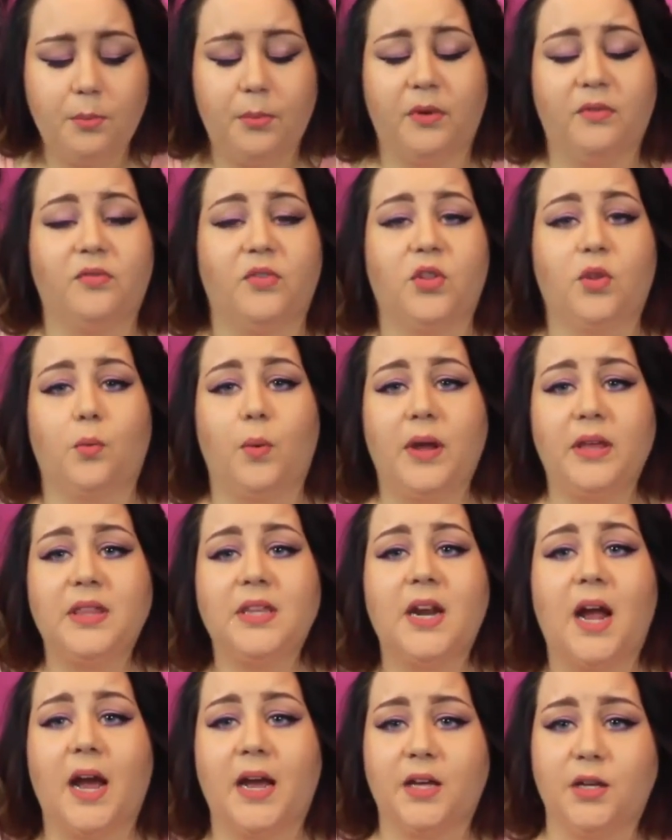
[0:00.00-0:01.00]
but for the way
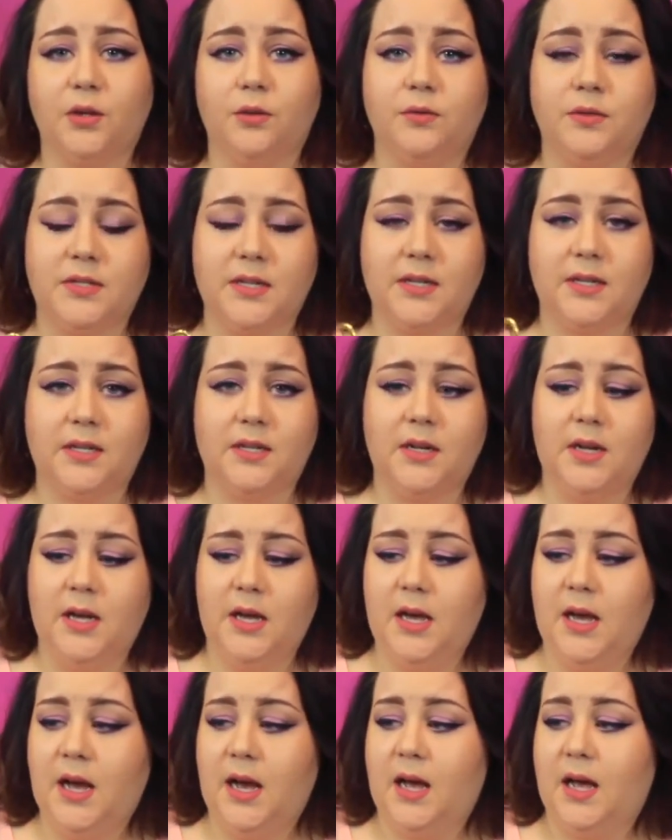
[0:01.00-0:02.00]
that I use it,
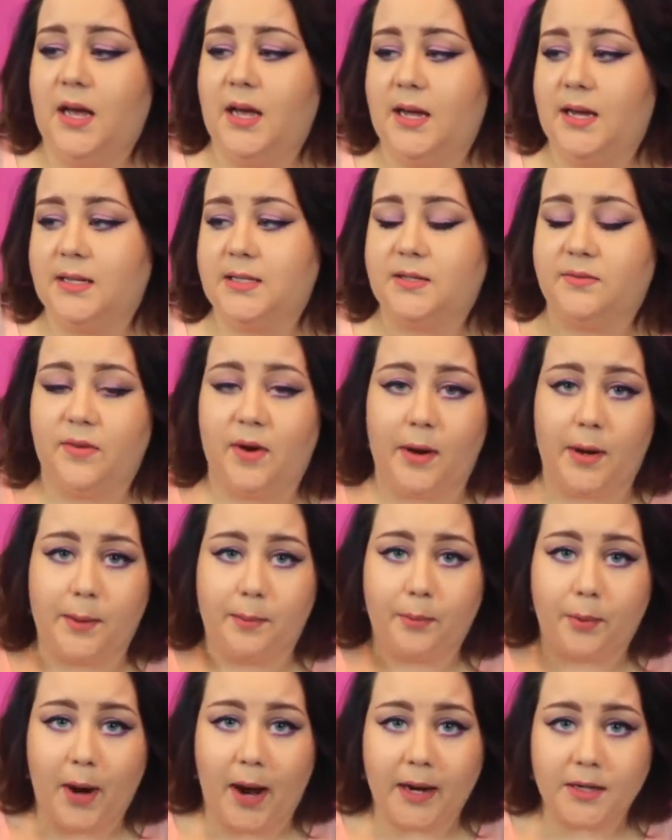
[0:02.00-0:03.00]
it's
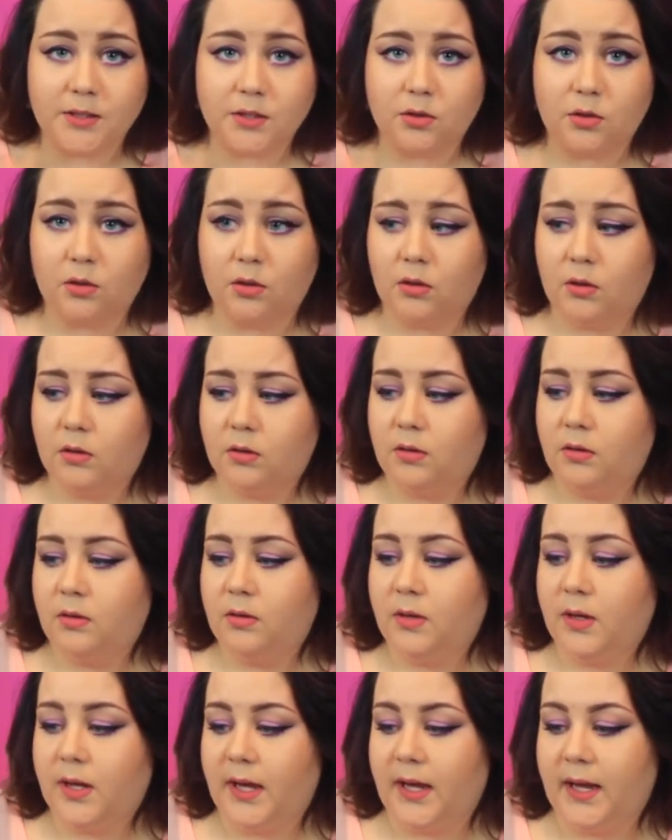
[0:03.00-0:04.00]
very practical.
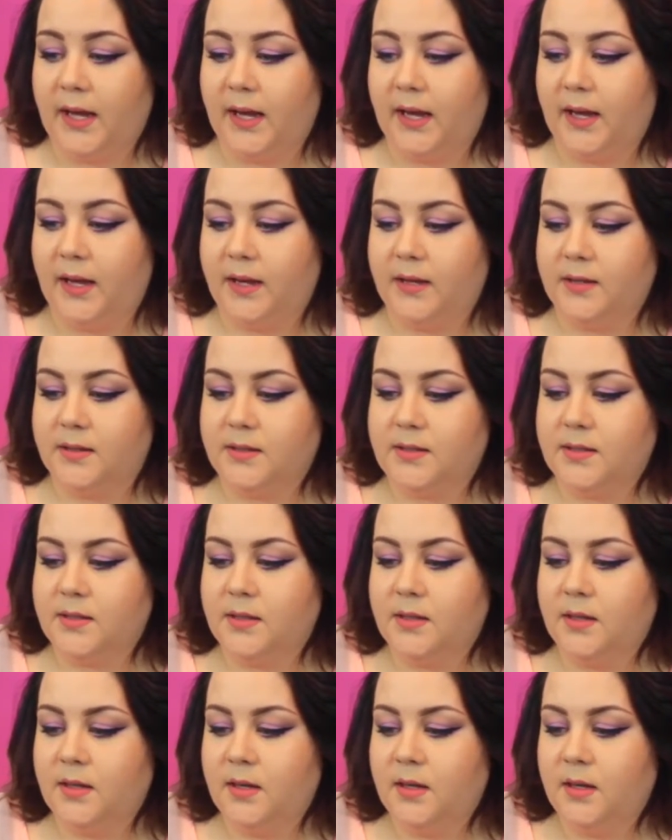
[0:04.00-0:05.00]
And